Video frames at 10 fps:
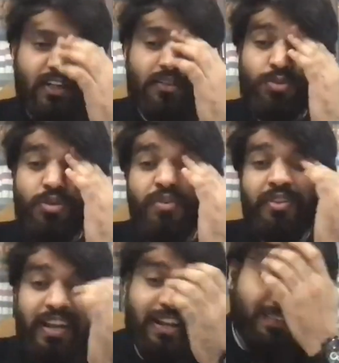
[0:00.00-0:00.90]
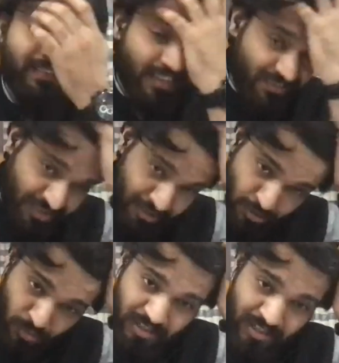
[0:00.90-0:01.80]
The 2009 transgender
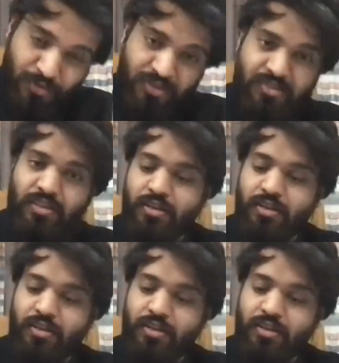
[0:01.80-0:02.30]
rules that was